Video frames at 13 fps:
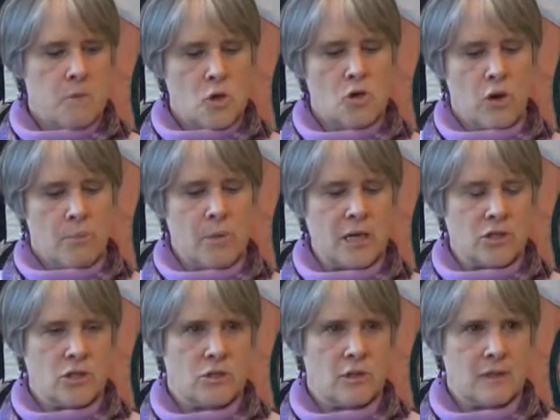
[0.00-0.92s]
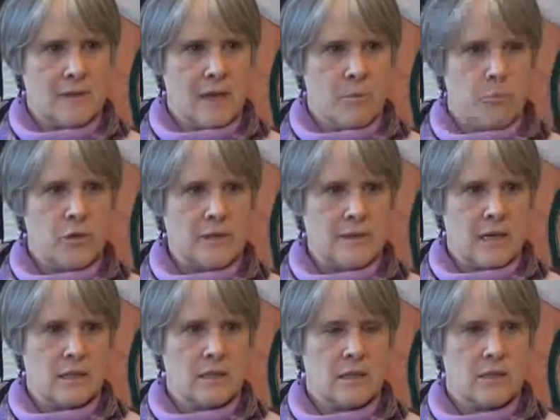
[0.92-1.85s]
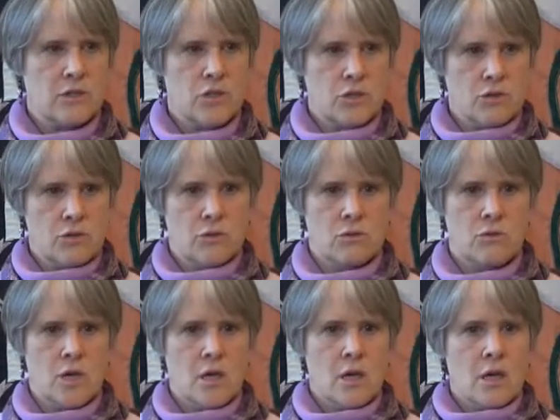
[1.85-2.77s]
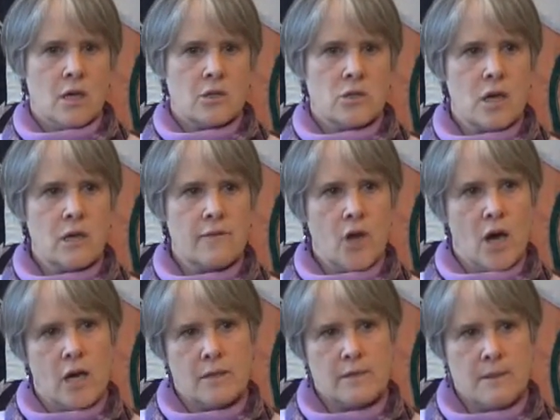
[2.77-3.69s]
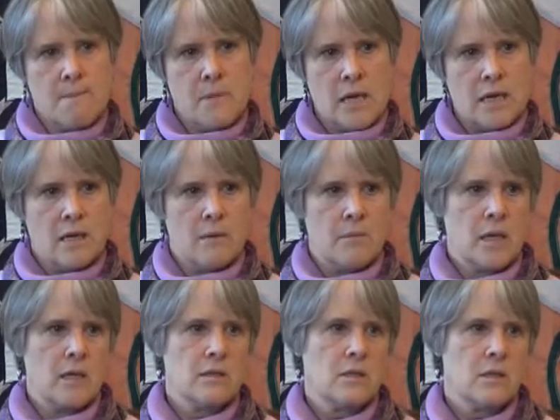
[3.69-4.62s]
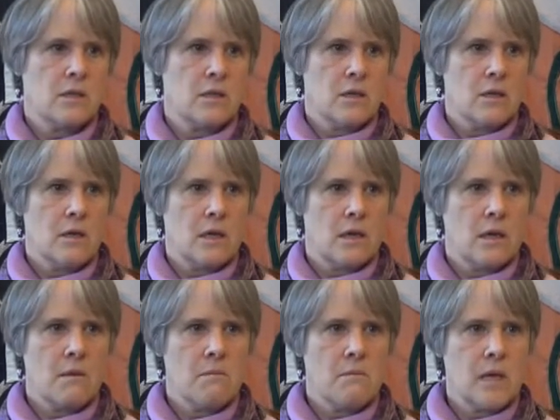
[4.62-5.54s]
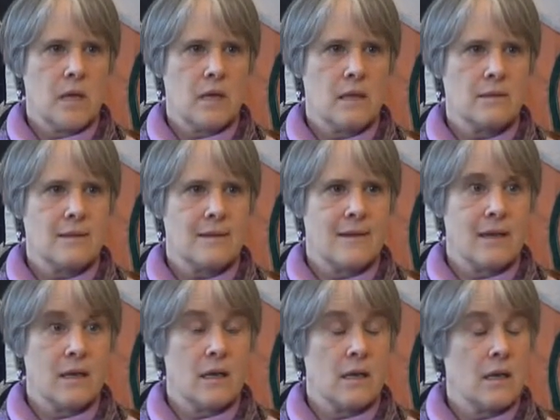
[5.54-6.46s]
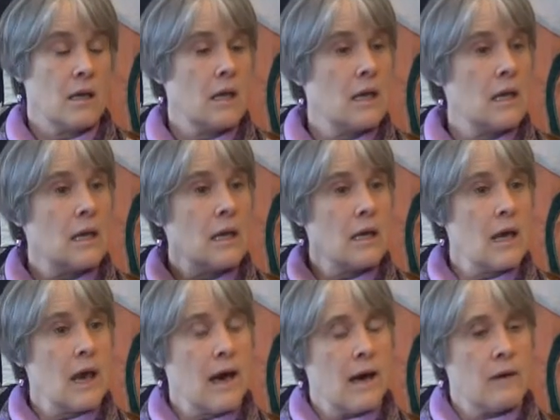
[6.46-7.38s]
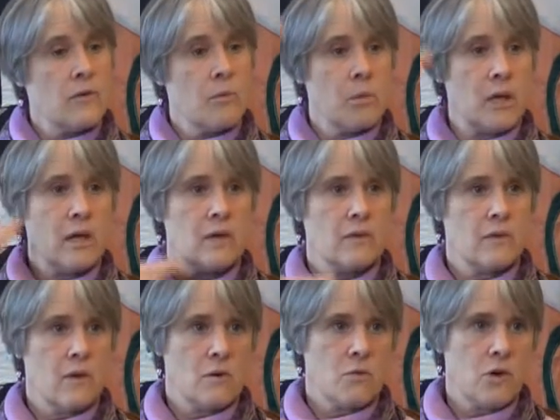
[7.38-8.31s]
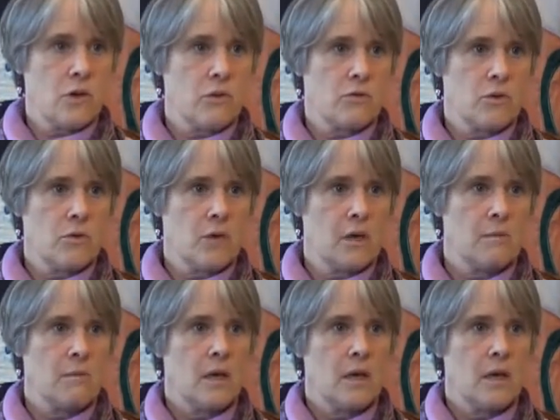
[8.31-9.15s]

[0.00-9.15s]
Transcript: Your picture is then presented to John of God. Is a medium. It means that he has beings that work through him.